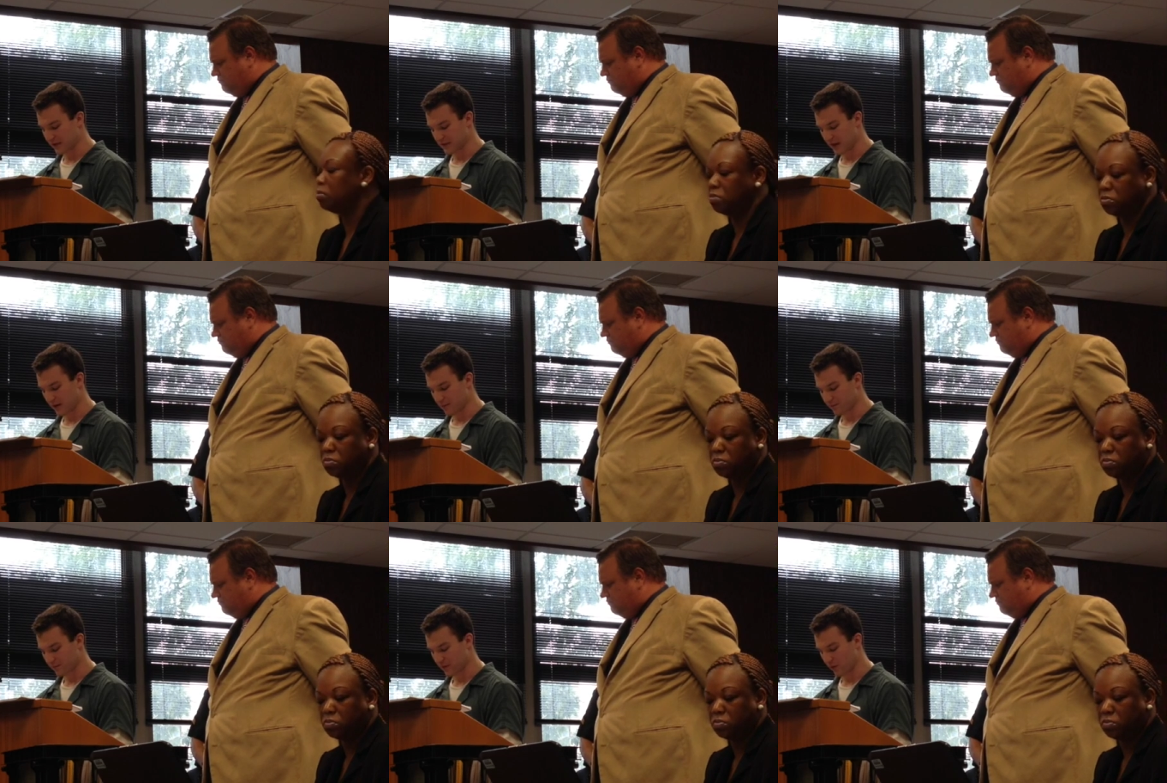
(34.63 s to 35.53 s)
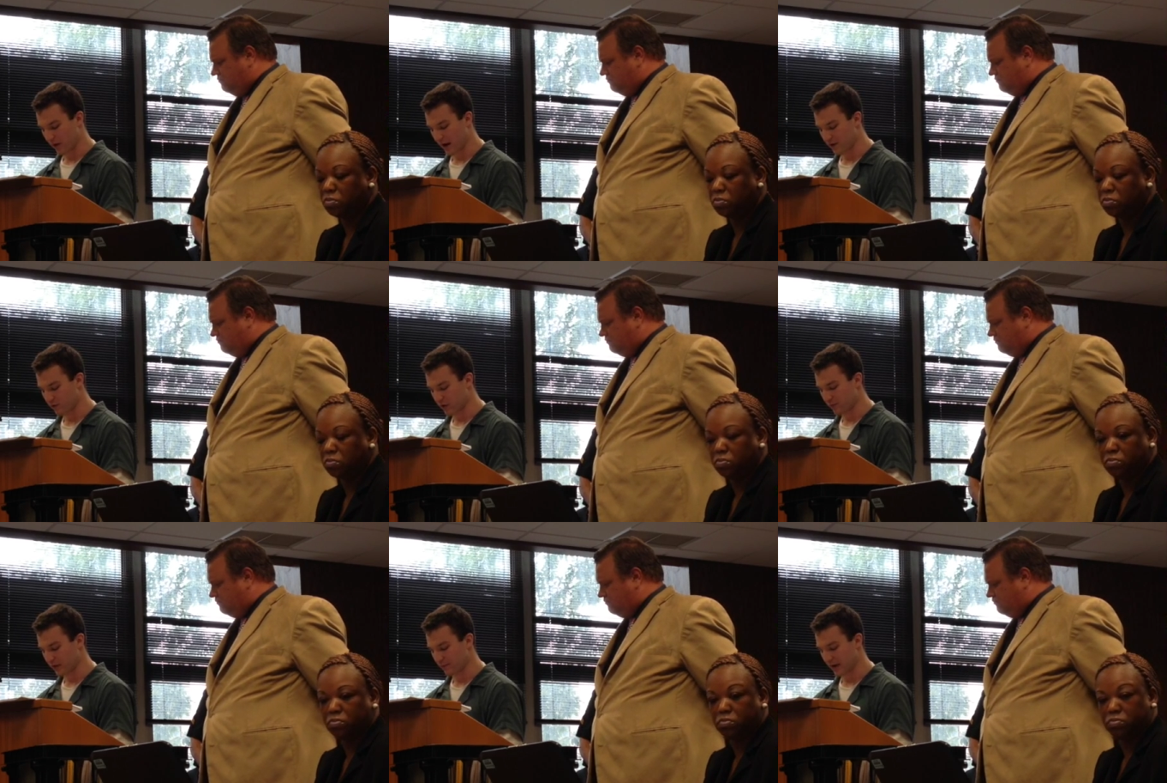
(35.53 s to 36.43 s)
Speaker 1: being said, when I do
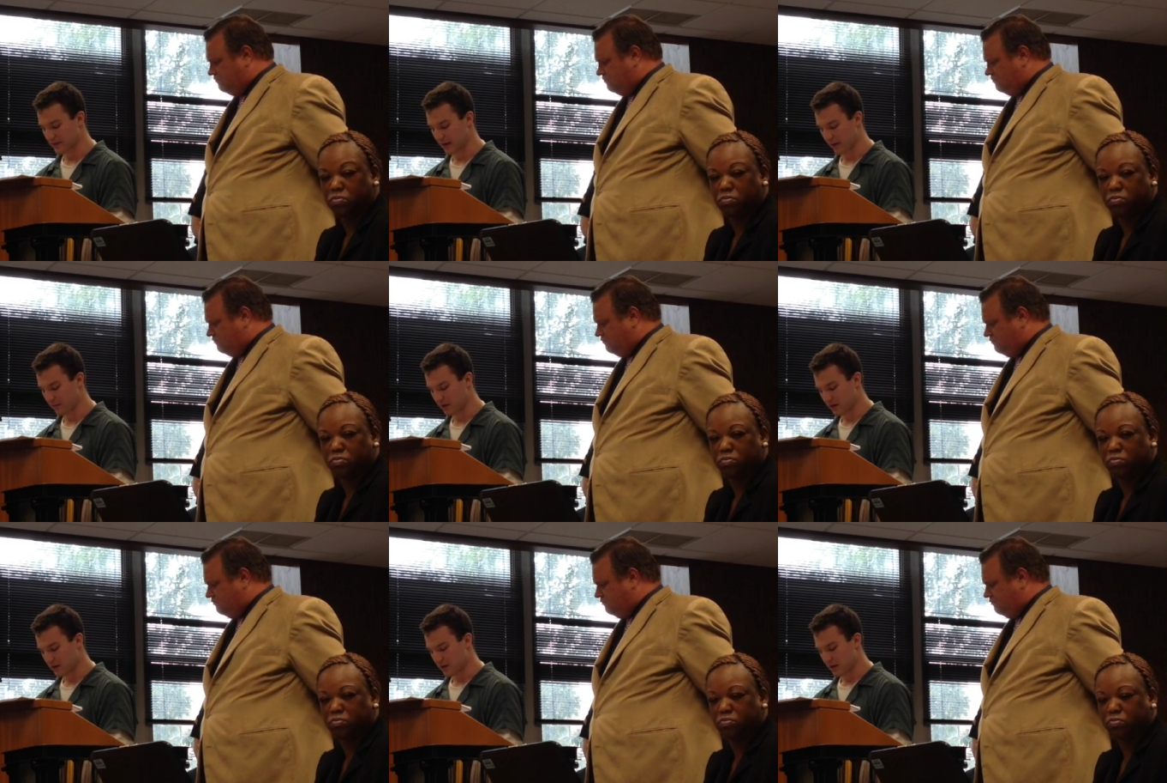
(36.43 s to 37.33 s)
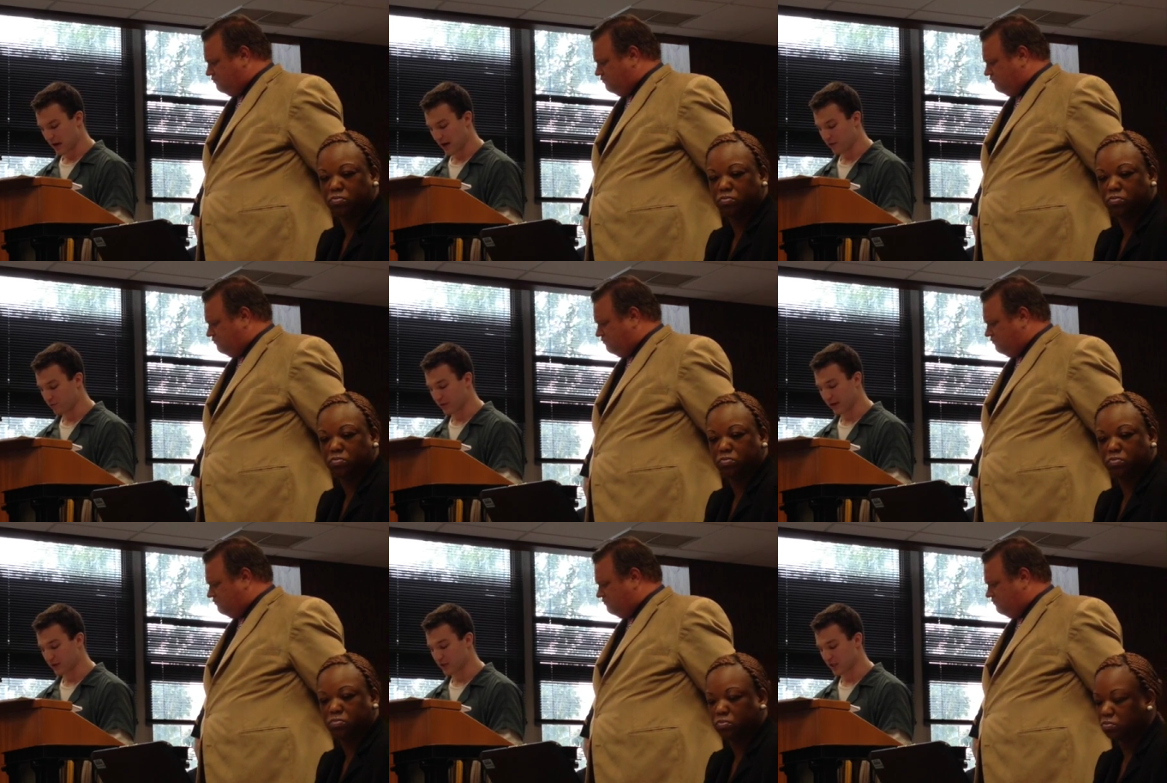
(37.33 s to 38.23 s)
complete my time, I do
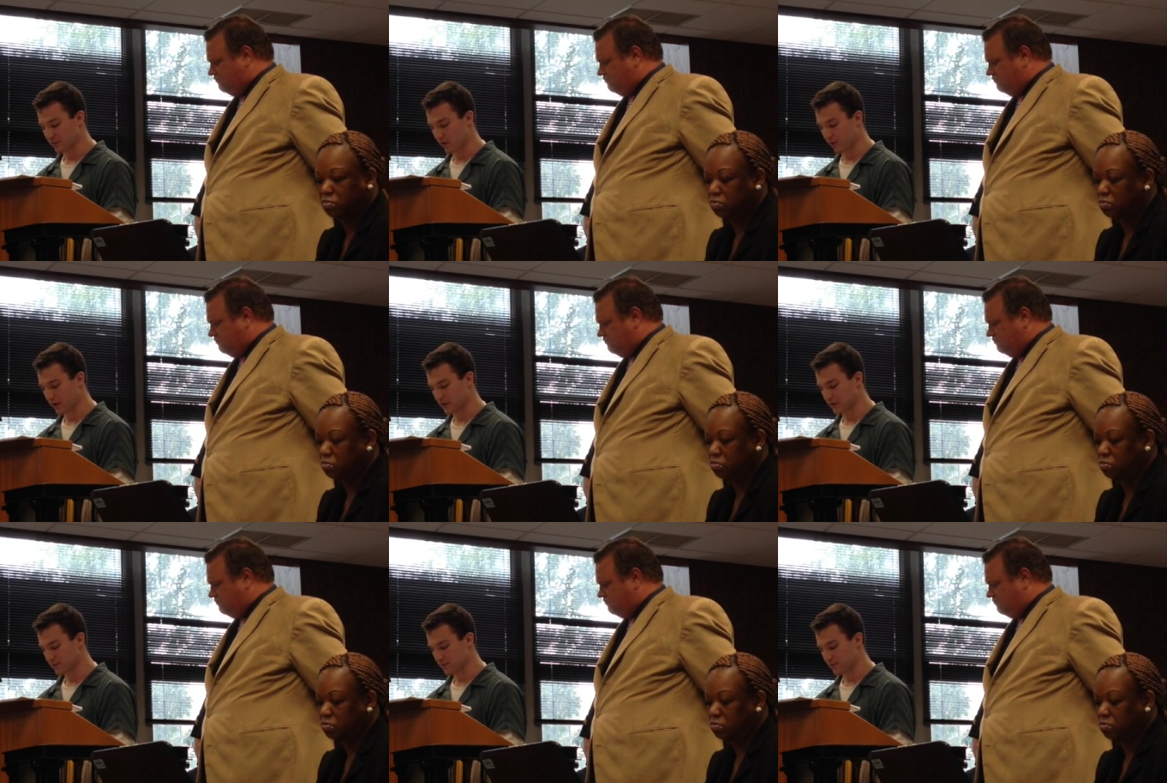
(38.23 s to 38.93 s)
plan to change my ways,